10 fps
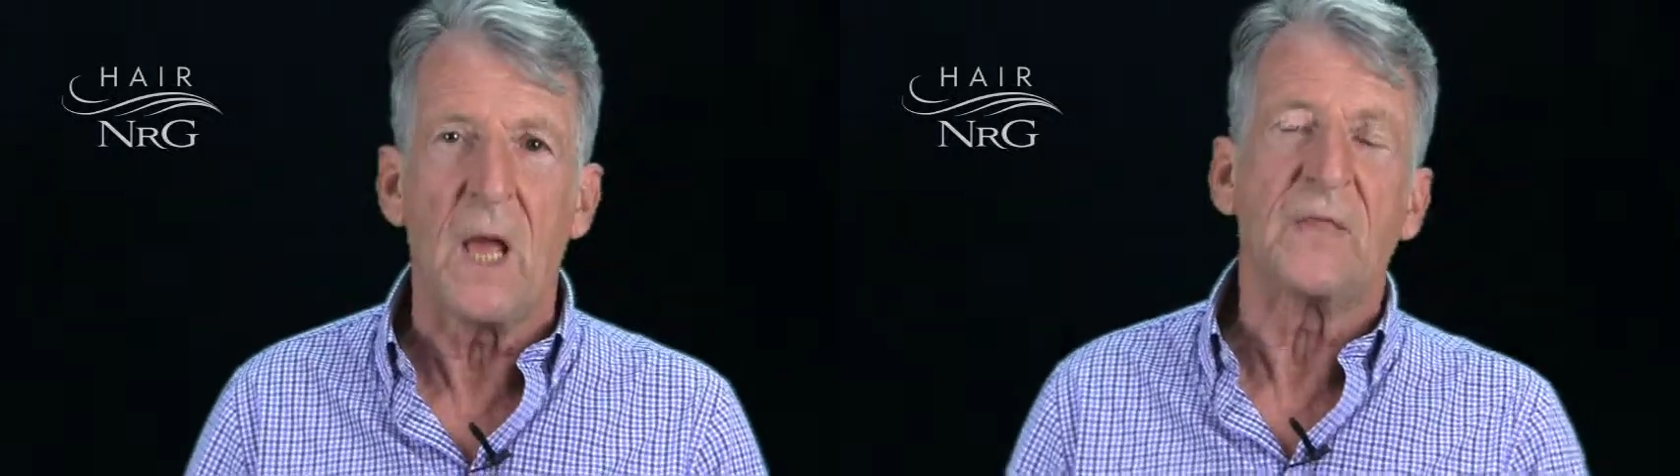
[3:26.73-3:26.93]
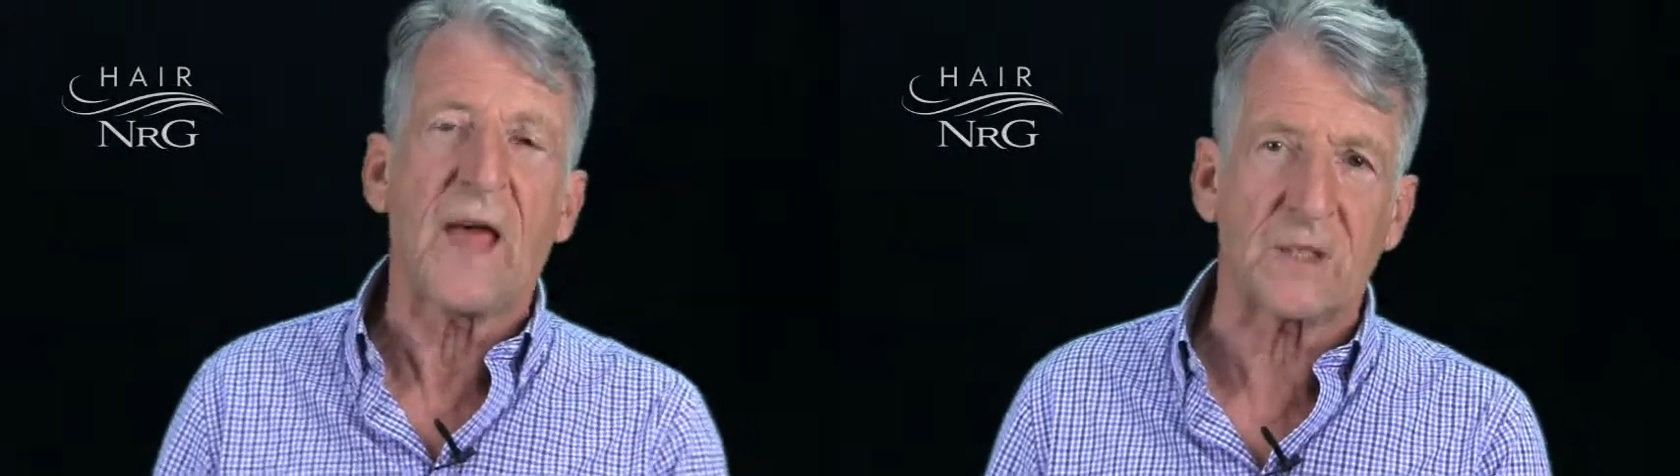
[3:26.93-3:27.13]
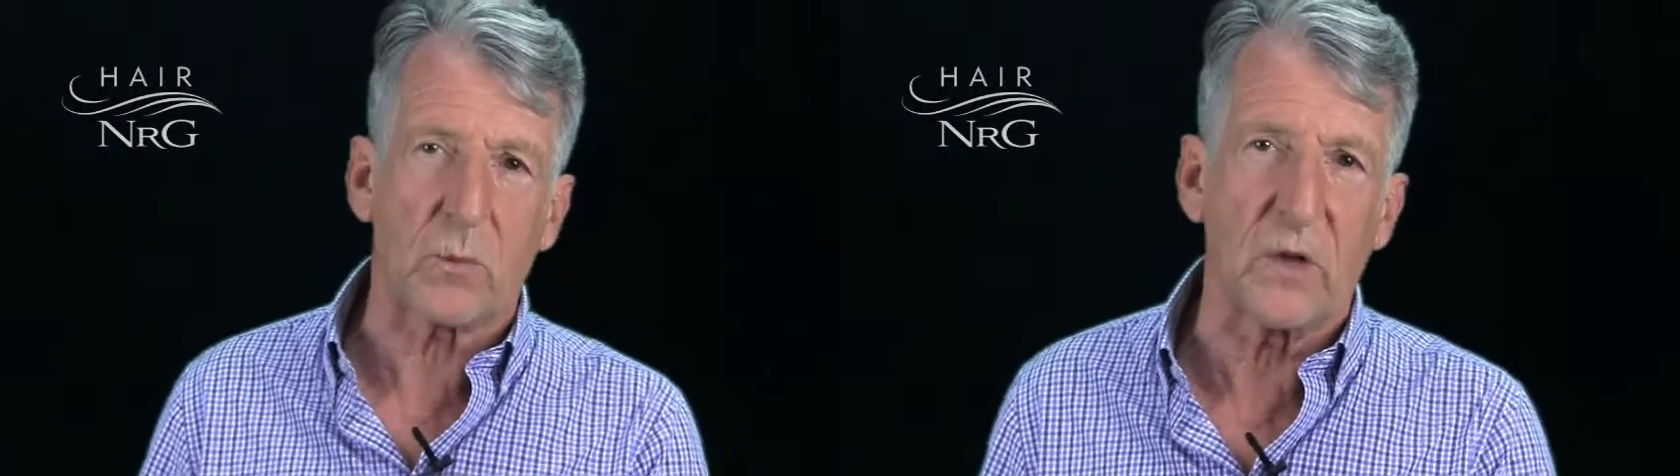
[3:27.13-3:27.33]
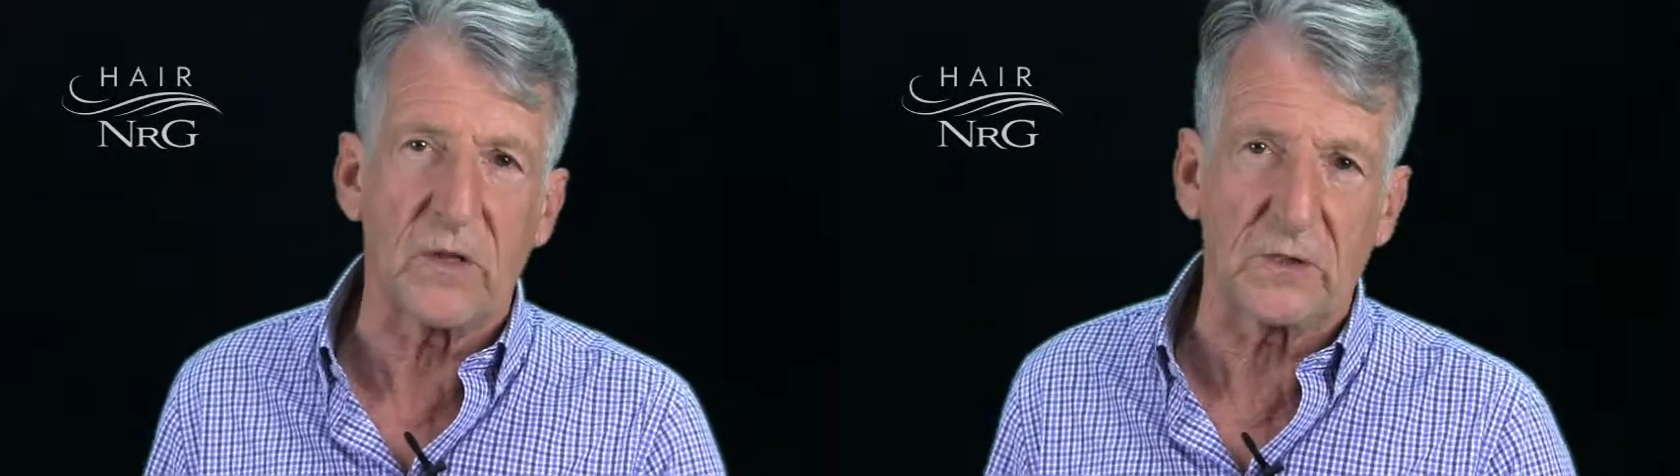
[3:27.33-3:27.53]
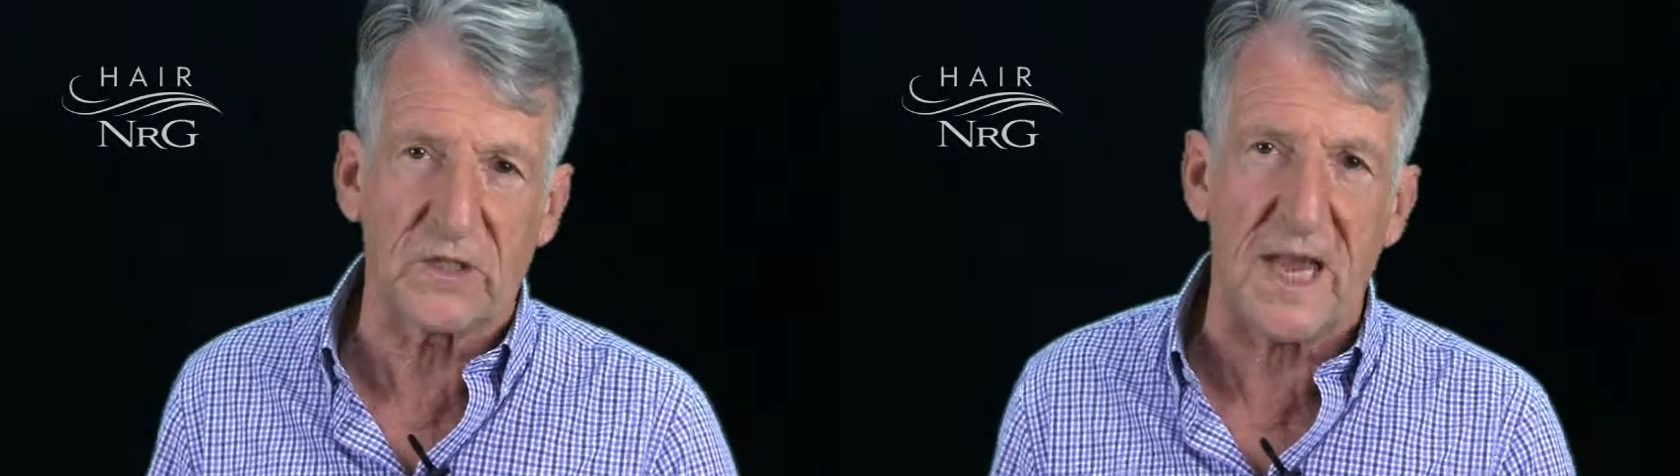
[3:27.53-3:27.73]
that's what
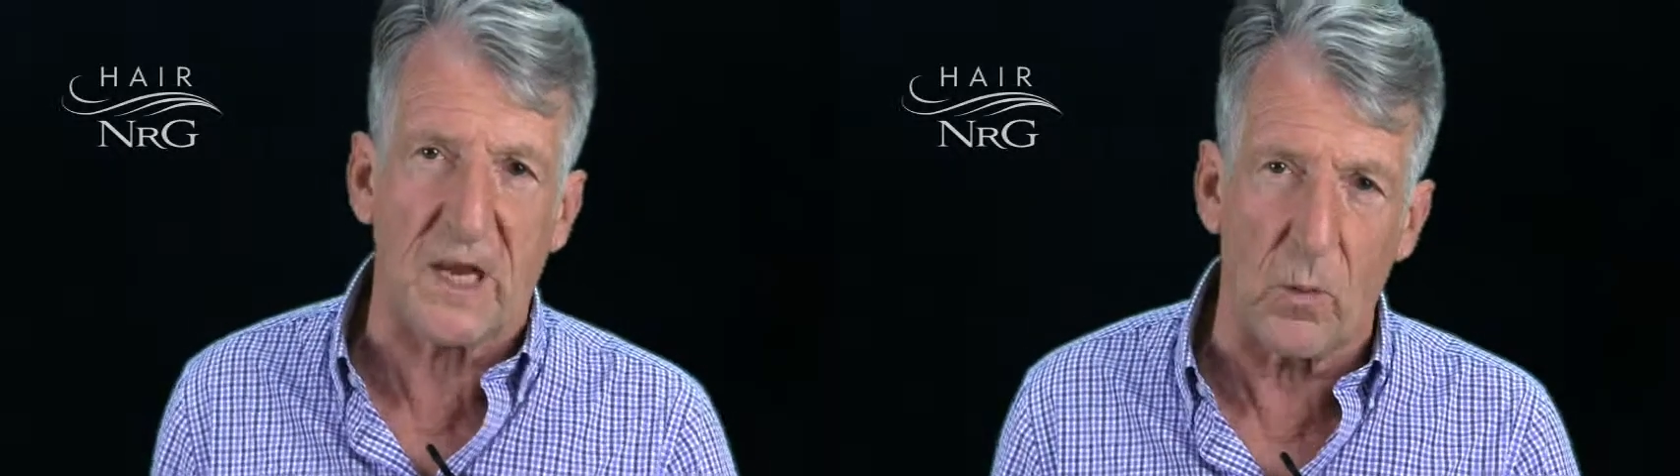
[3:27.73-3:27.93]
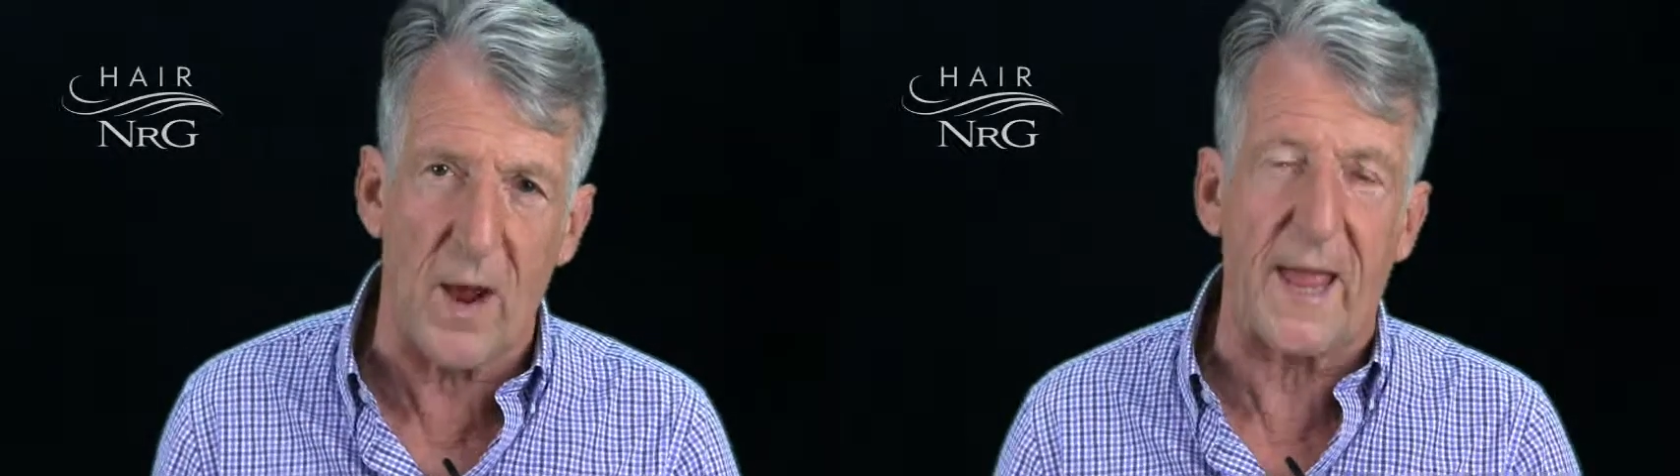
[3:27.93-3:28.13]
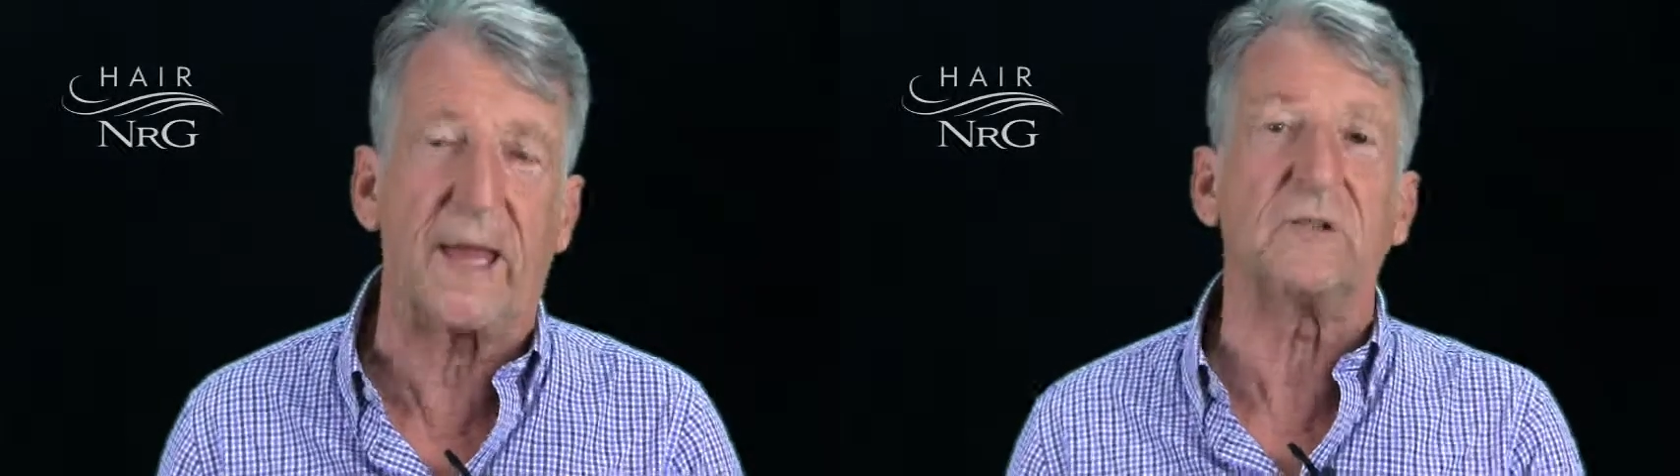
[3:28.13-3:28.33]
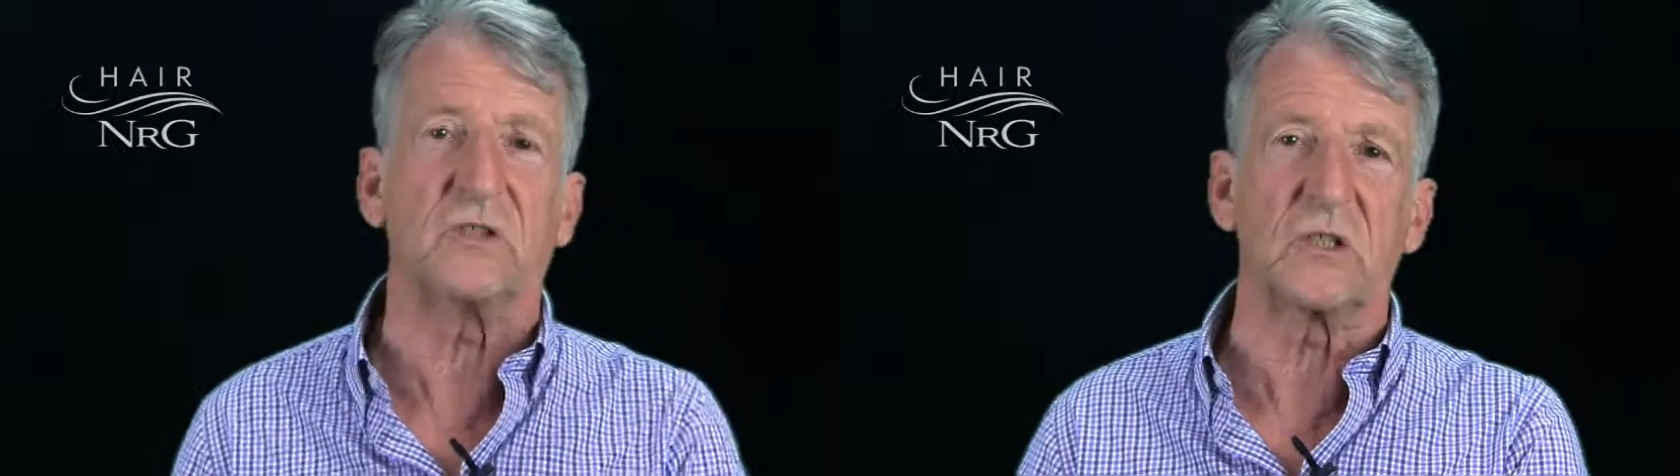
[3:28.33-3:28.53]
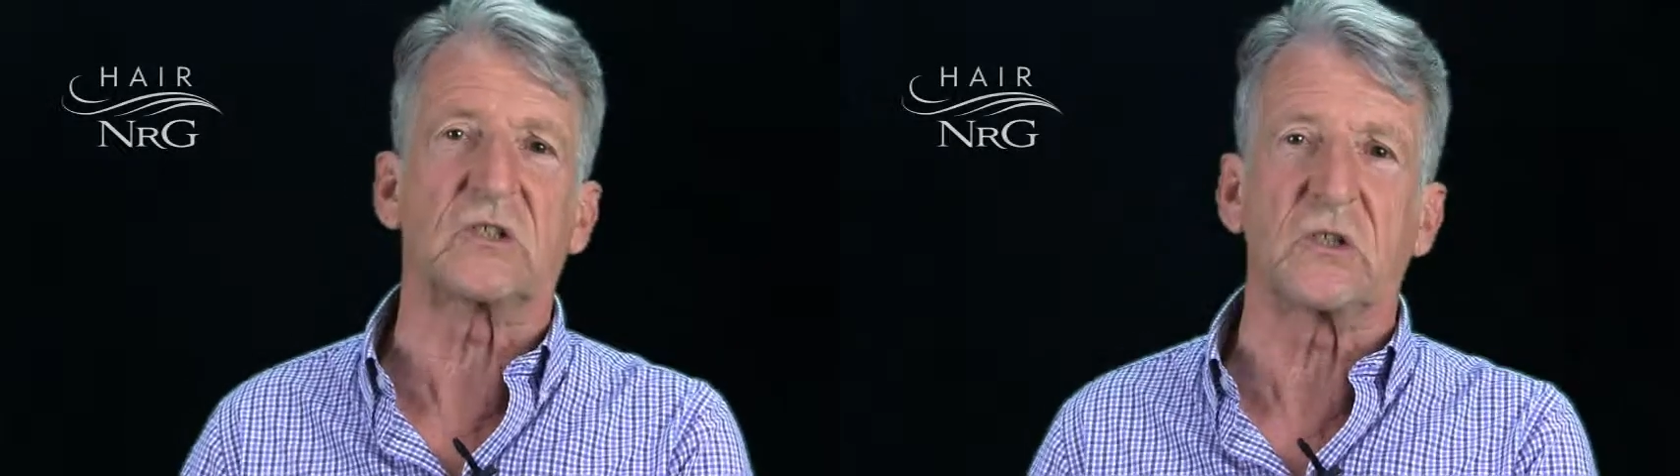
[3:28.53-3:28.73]
they'll take away,
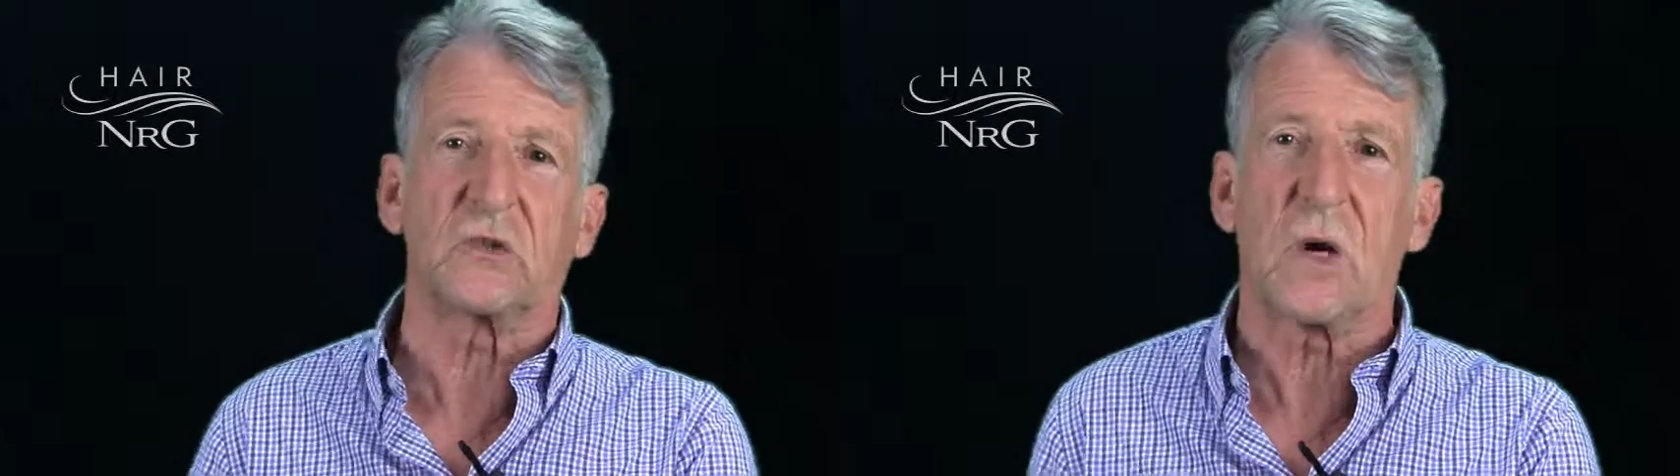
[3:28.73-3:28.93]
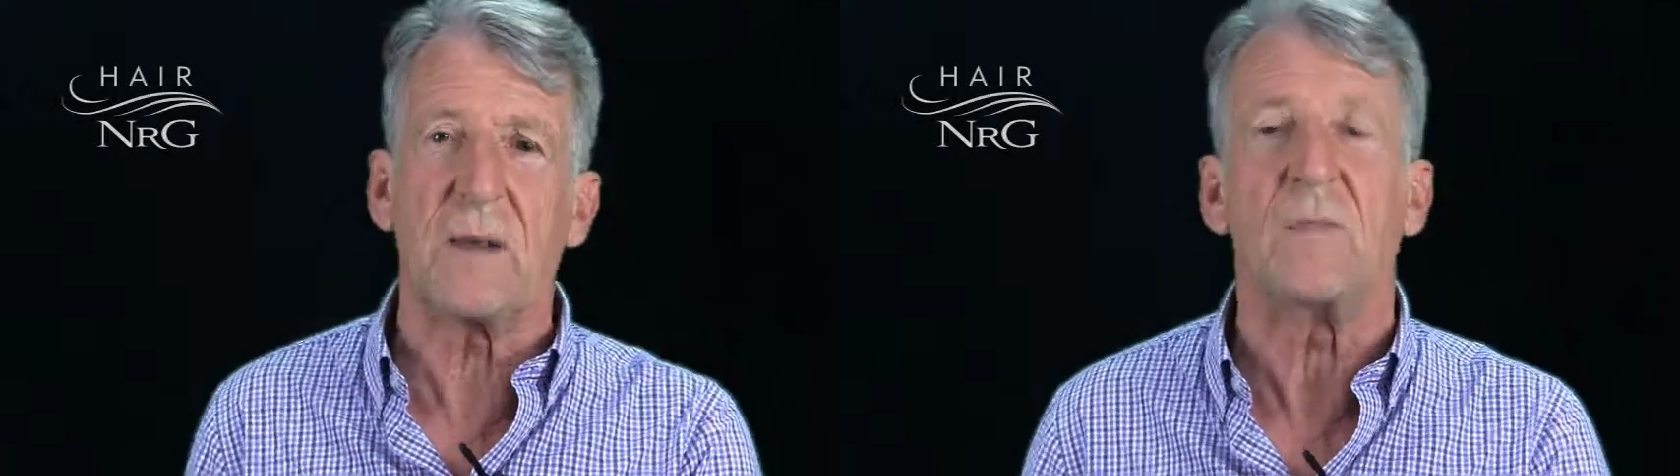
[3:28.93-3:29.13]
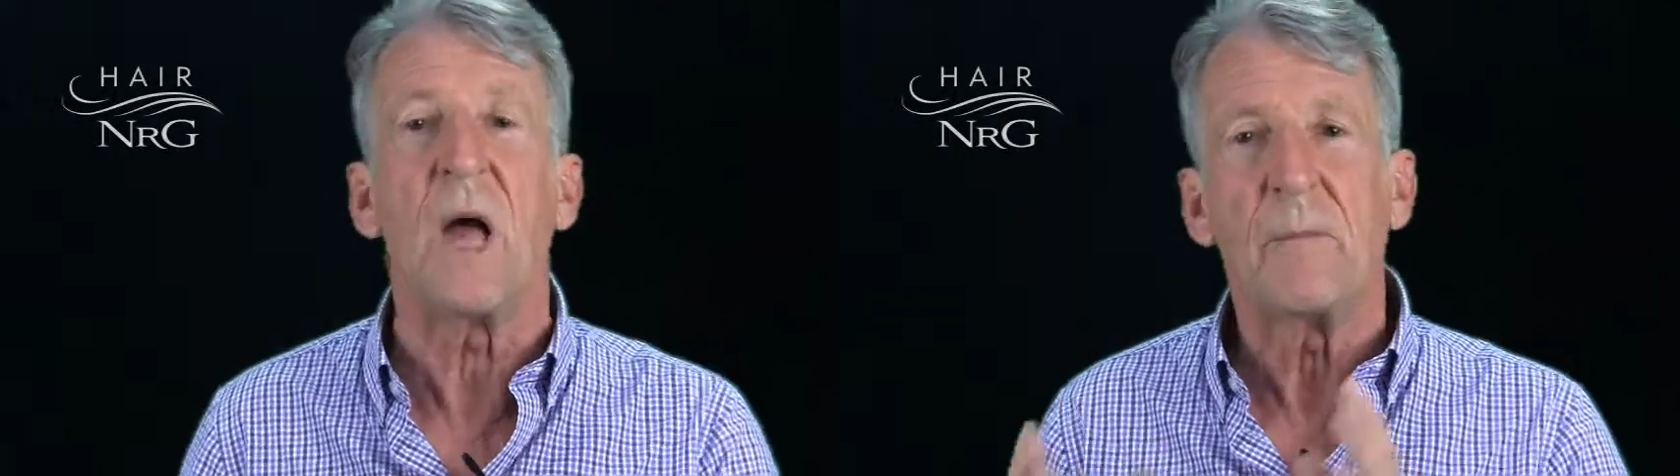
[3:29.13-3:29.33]
just a trim.